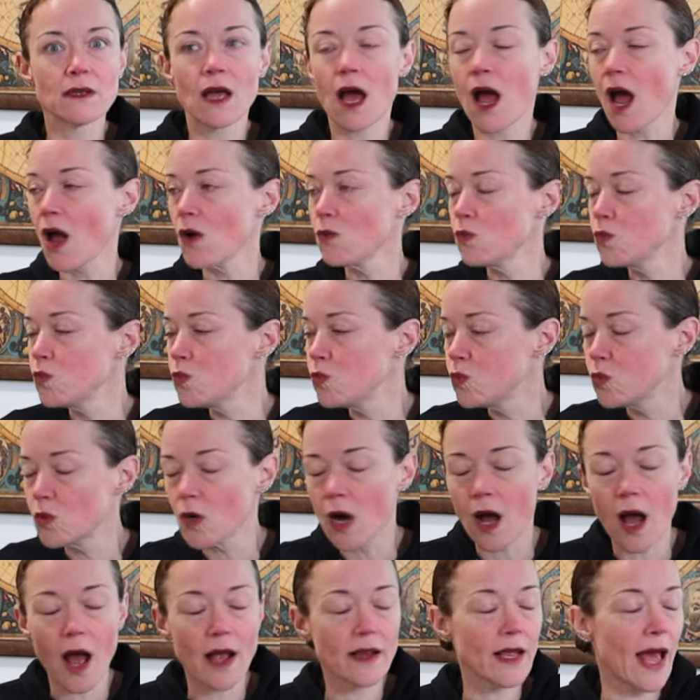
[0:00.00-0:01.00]
I,
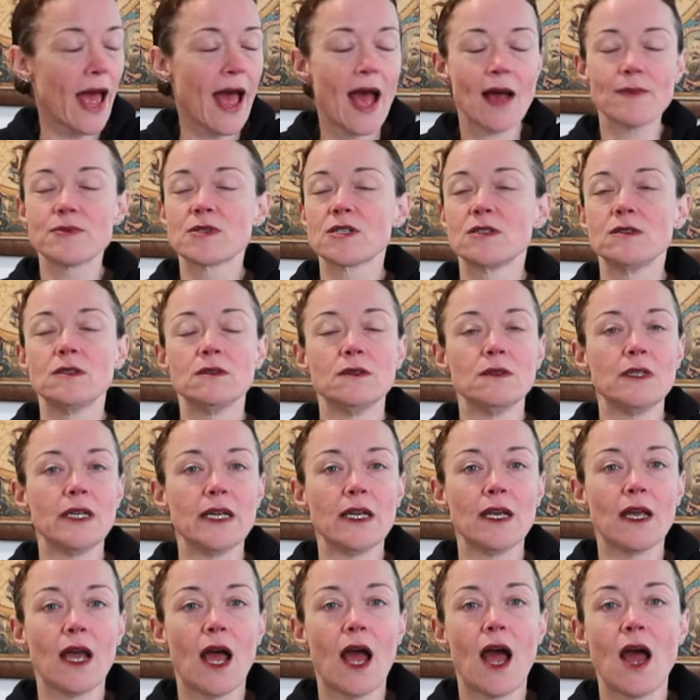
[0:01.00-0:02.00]
I
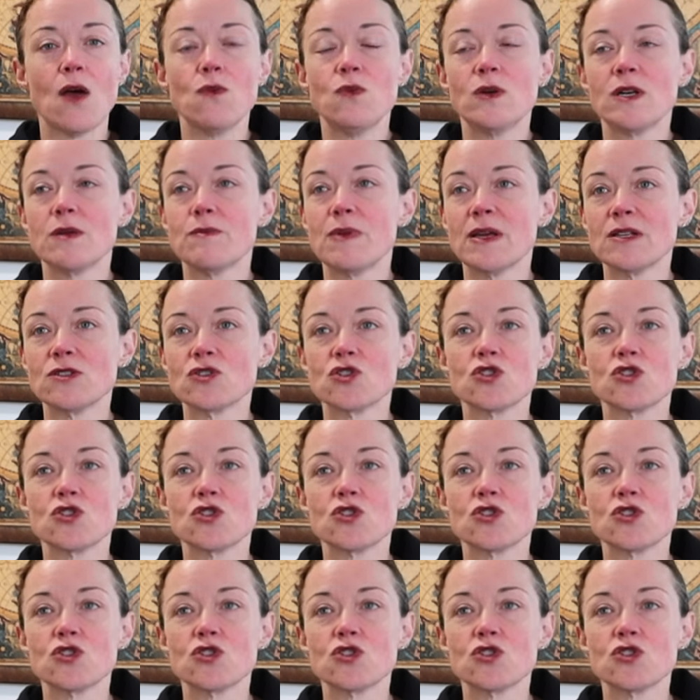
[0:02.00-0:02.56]
absolutely, I would have been